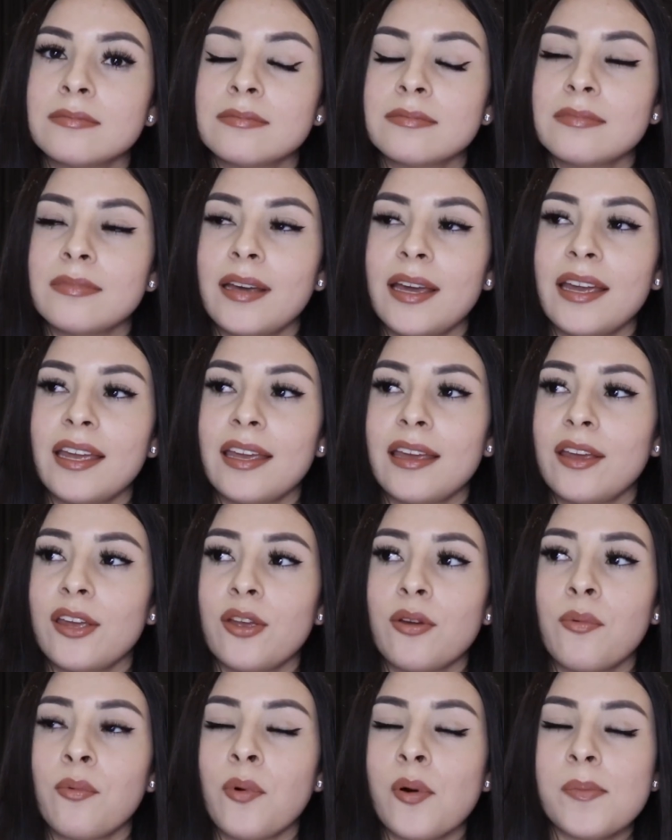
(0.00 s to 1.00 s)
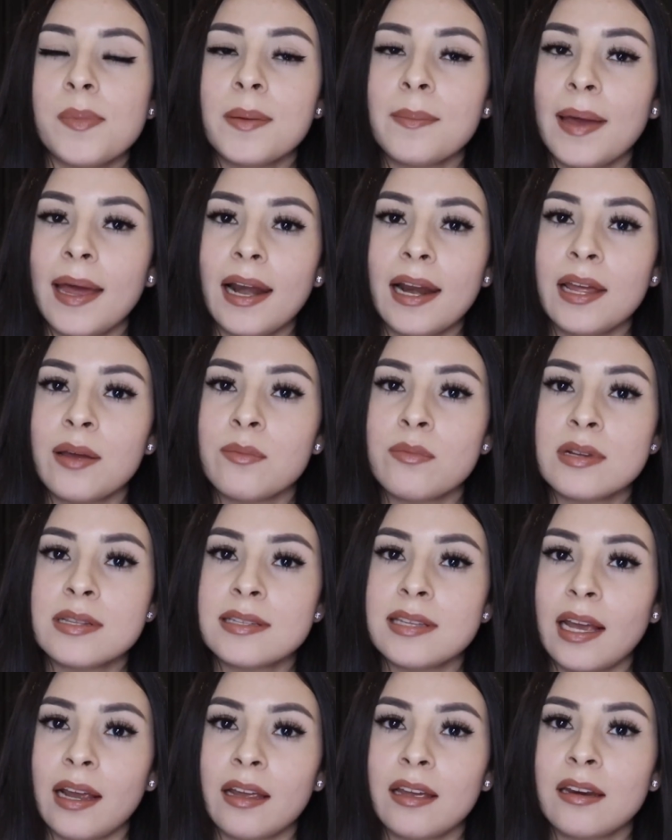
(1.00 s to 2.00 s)
Like, you will be mad at him 1
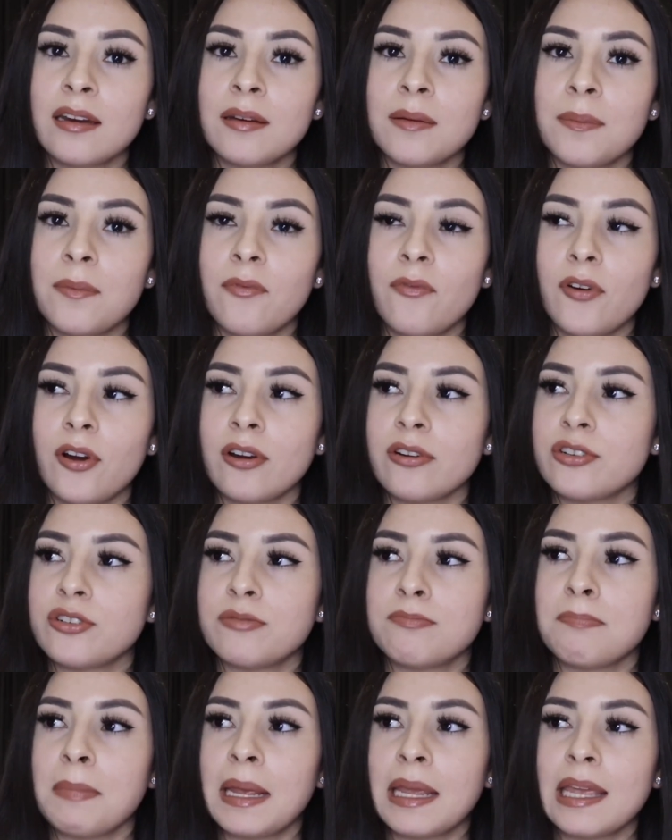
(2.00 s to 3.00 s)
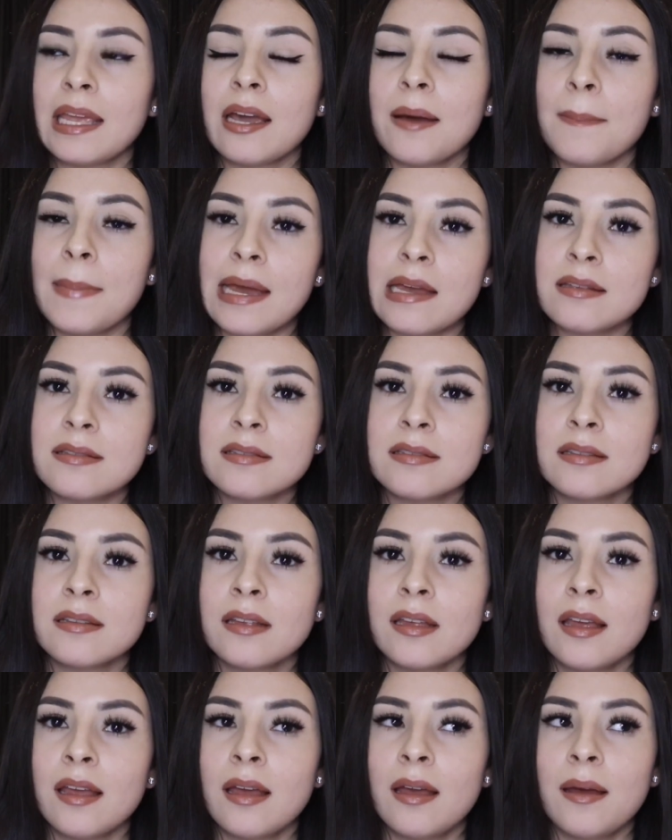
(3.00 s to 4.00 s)
second for making a mess,
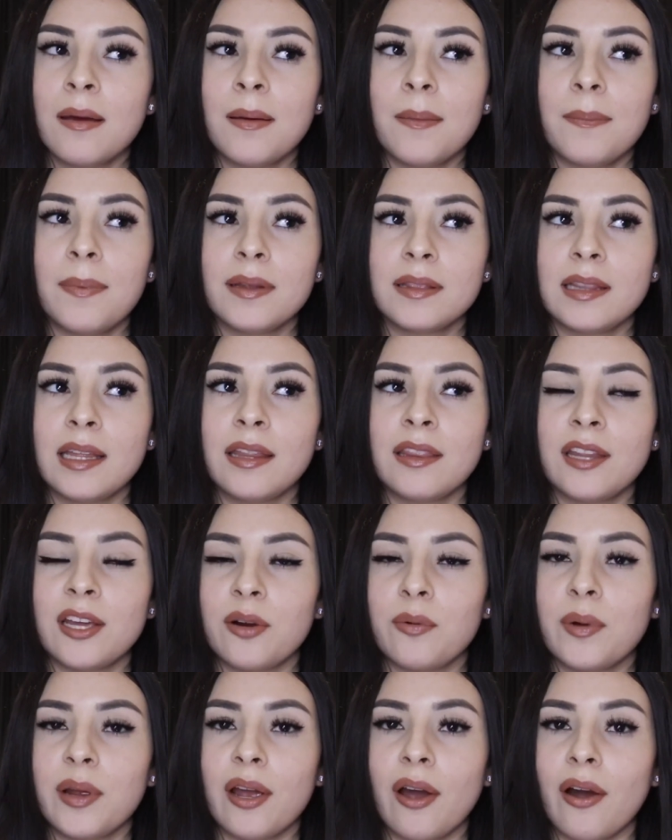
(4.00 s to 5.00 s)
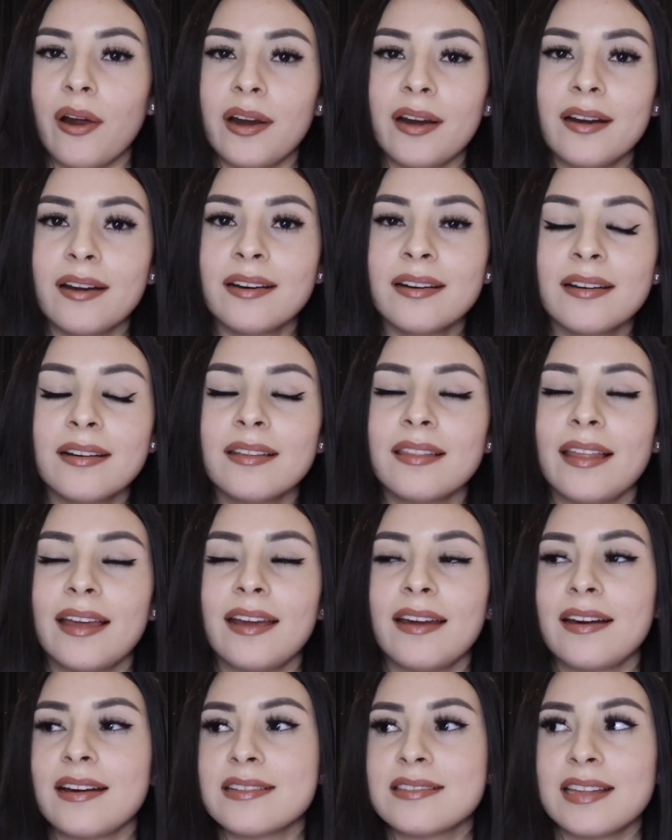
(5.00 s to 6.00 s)
but then there we are,
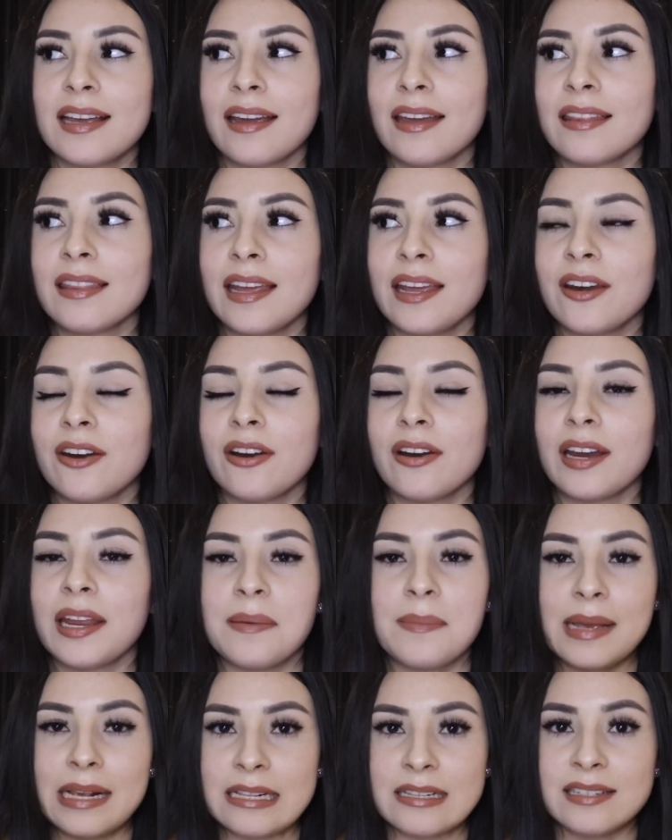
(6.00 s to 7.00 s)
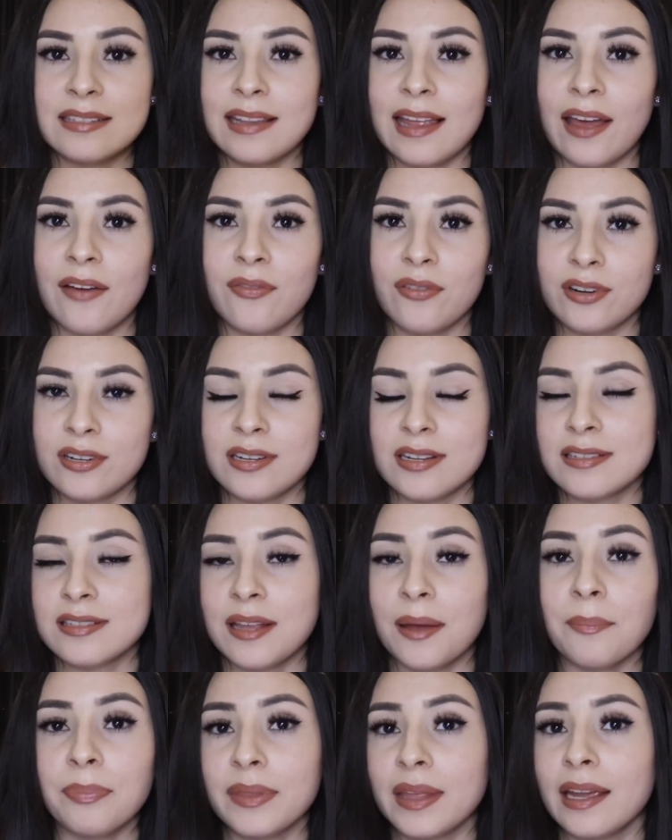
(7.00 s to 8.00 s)
like a second later, he makes us laugh or does
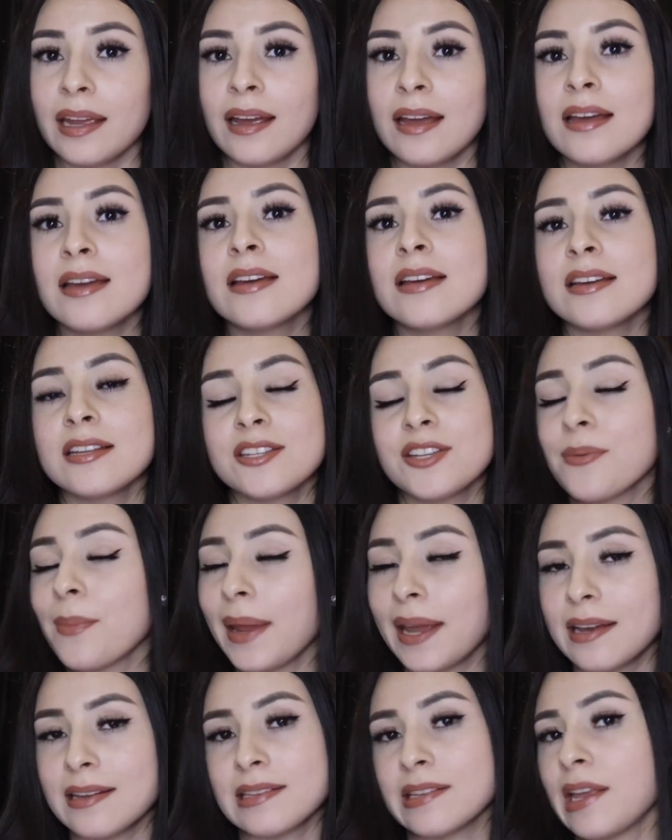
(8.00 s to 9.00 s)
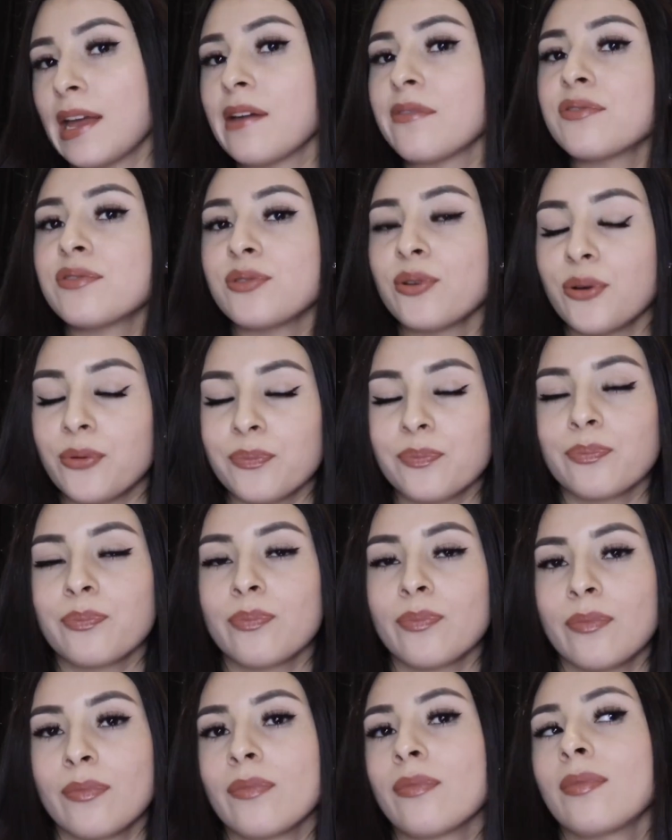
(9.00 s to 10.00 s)
something to make us laugh. So
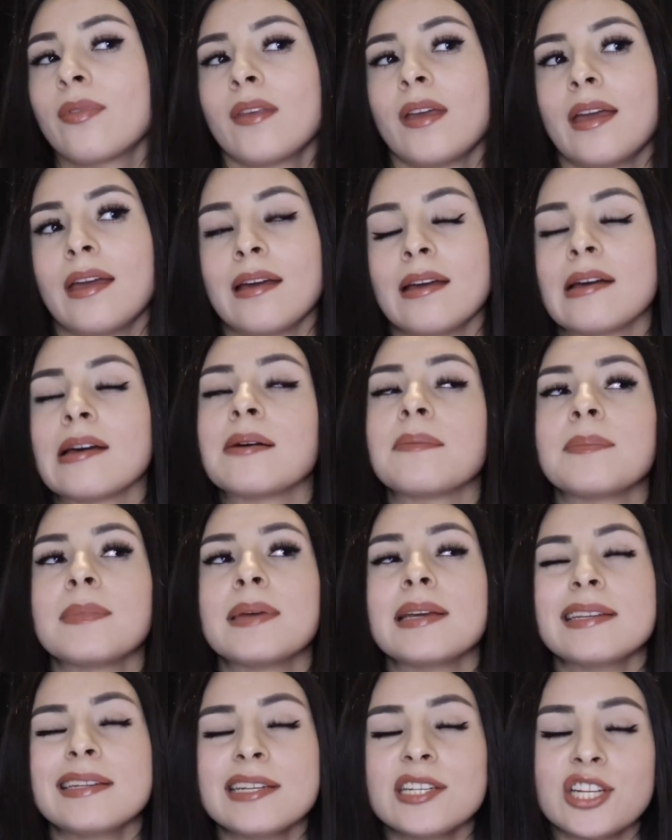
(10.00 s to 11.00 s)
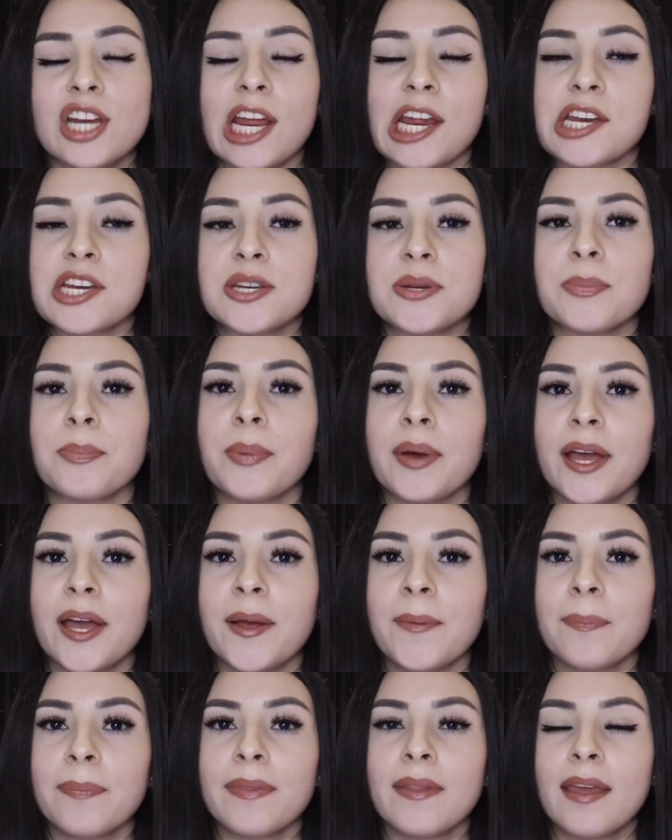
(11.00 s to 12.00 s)
it did change,
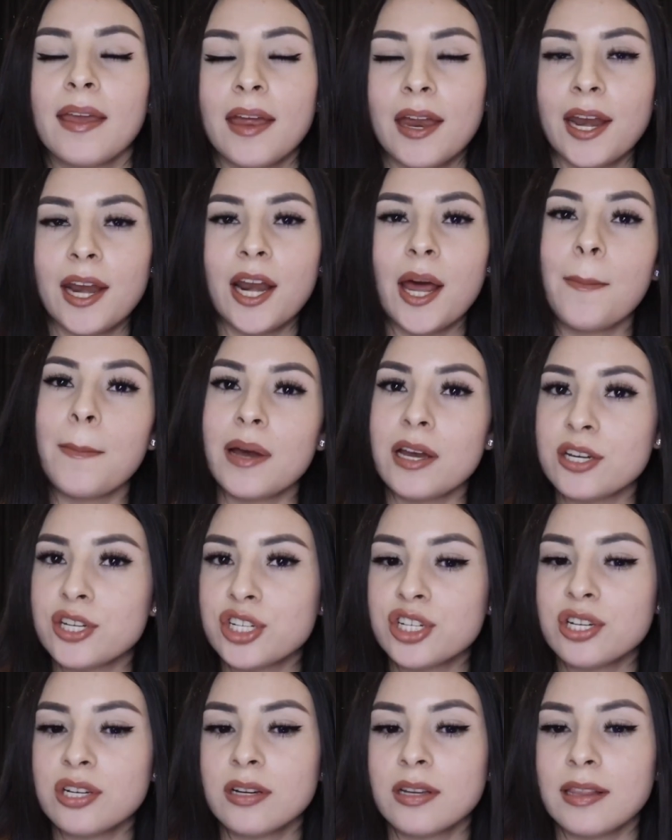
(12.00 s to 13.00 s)
but not much.